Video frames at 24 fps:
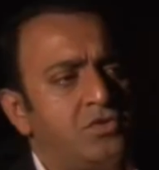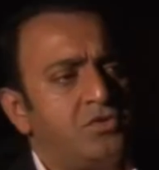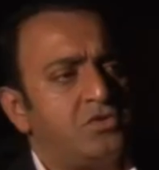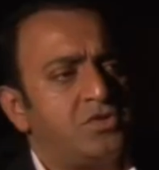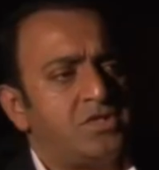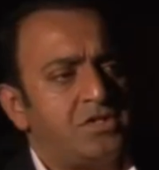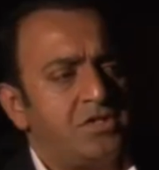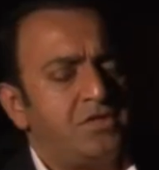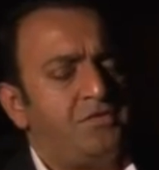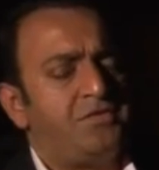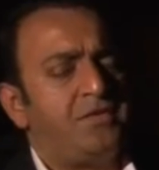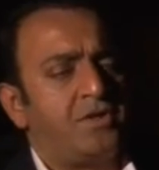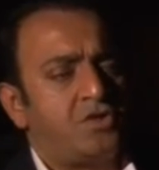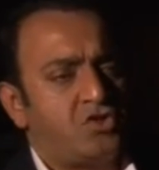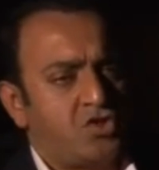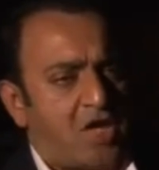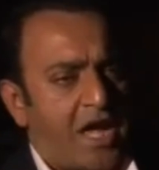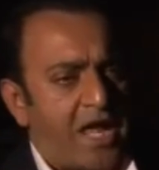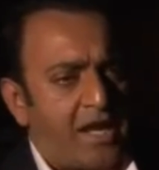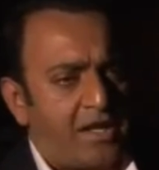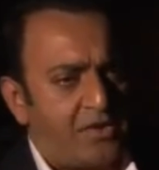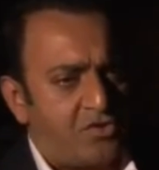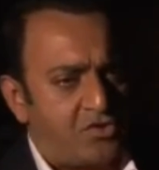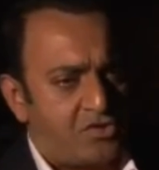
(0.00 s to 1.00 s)
you still feel
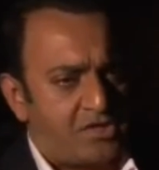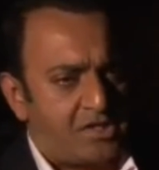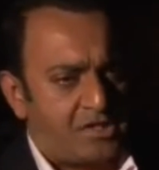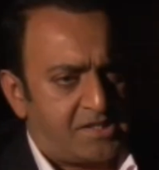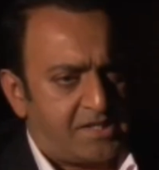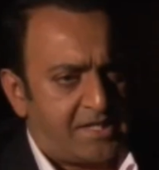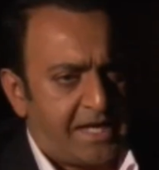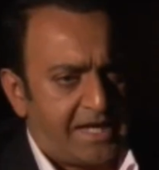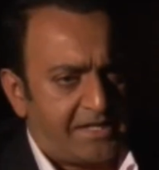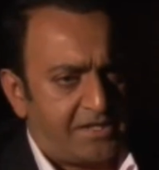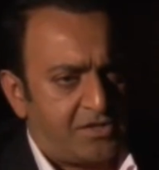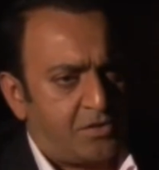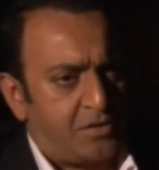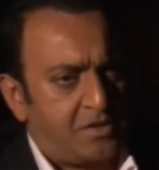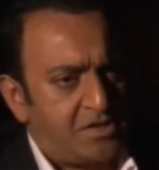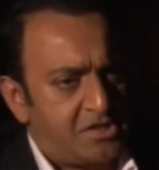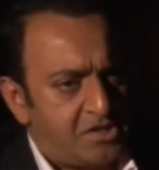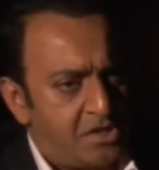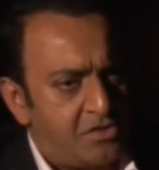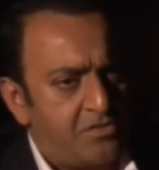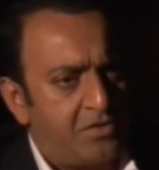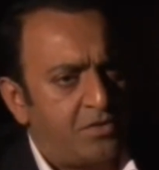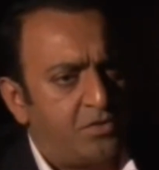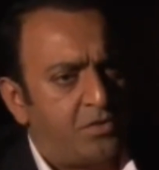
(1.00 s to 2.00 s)
challenged as an actor, though,
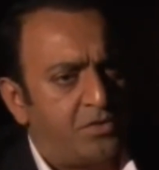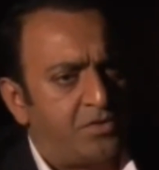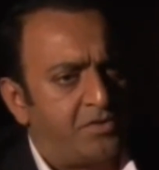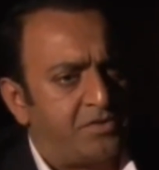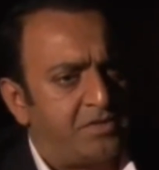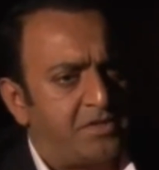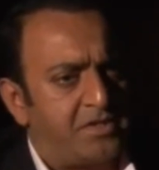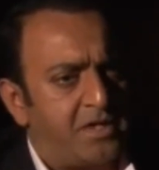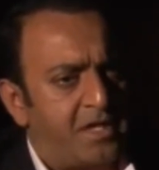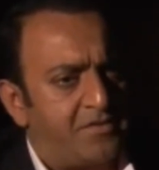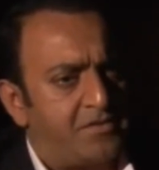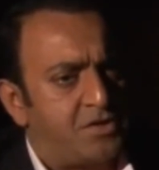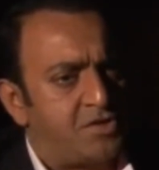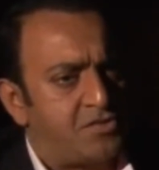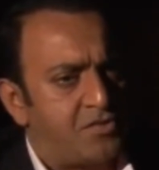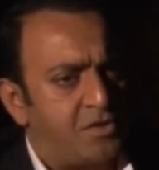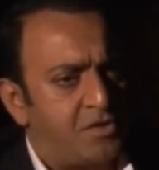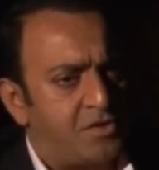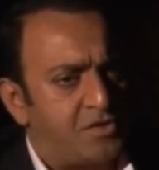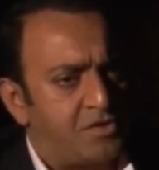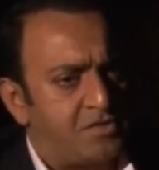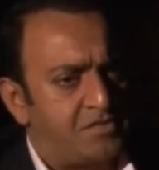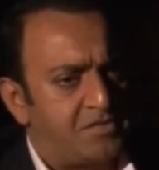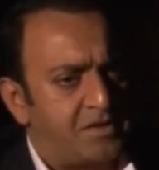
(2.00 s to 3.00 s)
considering all the diverse
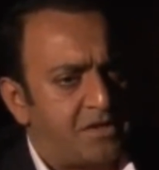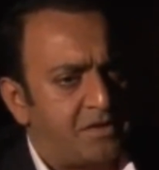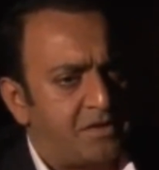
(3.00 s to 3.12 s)
roles you've